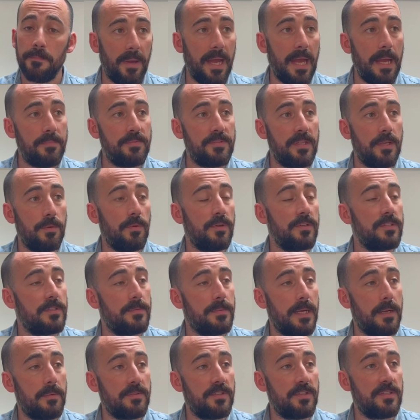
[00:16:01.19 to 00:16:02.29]
Perhaps they want to
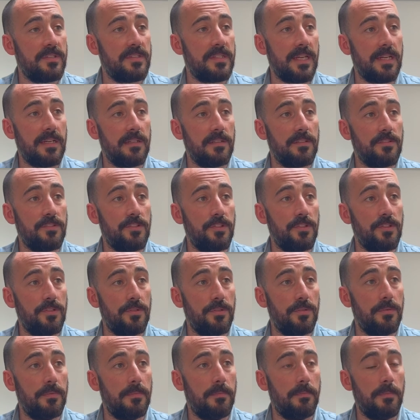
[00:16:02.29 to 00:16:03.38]
be able to sell
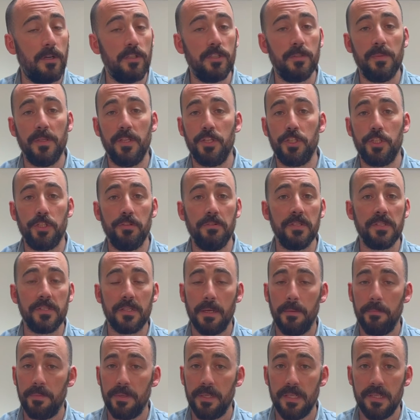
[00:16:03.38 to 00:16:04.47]
to multiple insurance
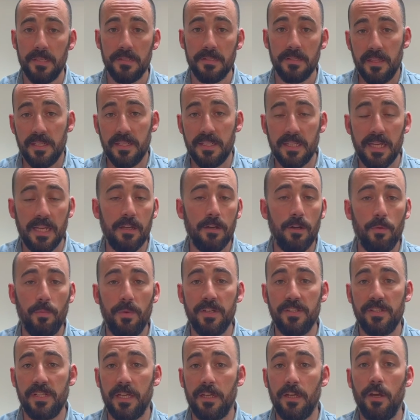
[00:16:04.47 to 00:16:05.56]
companies the date on
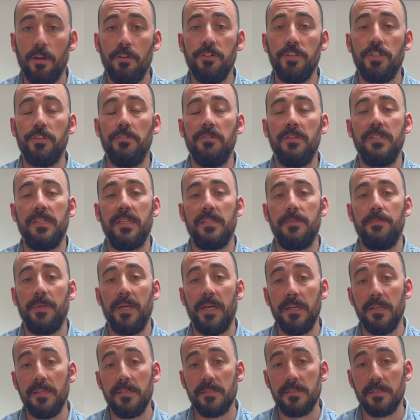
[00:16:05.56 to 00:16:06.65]
which their car insurance
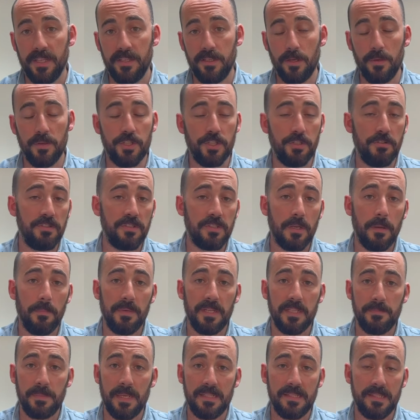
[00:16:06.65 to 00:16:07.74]
expires. Insurance
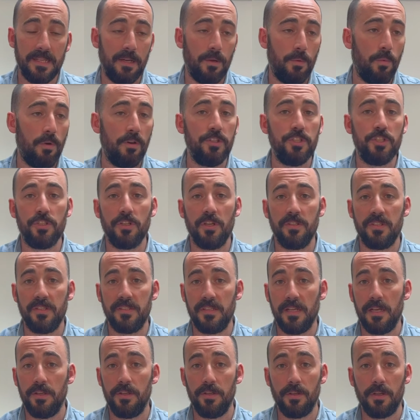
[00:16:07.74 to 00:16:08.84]
companies basically get one shot to
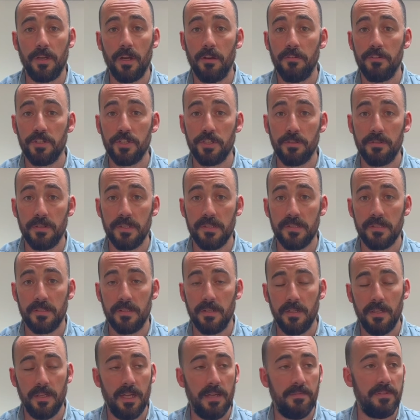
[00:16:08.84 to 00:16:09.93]
sell you your car insurance
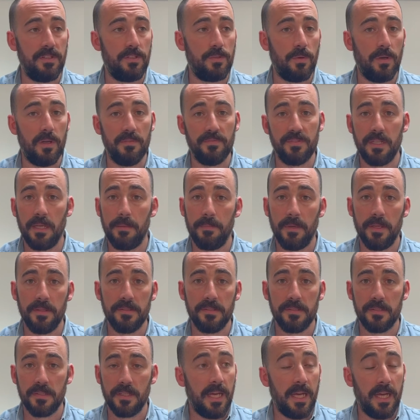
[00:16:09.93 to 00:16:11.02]
every 10
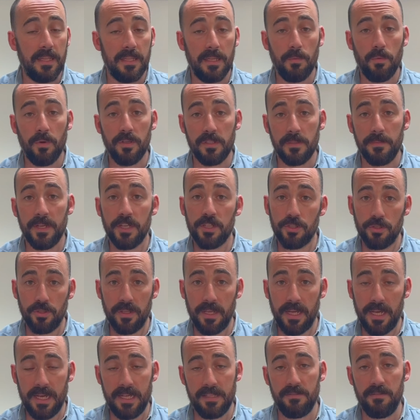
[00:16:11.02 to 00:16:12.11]
months, and they want to make sure
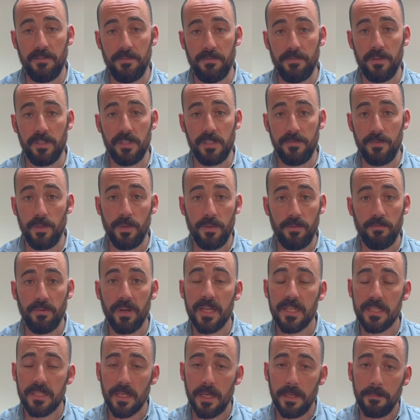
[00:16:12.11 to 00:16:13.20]
that ads are in front of you at the
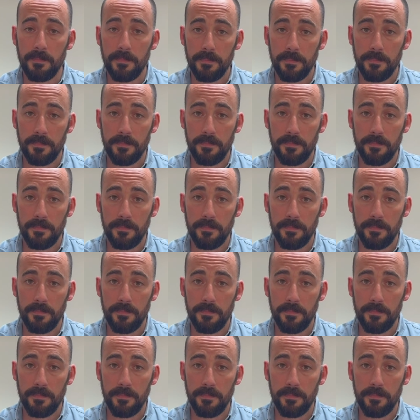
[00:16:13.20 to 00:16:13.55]
right time.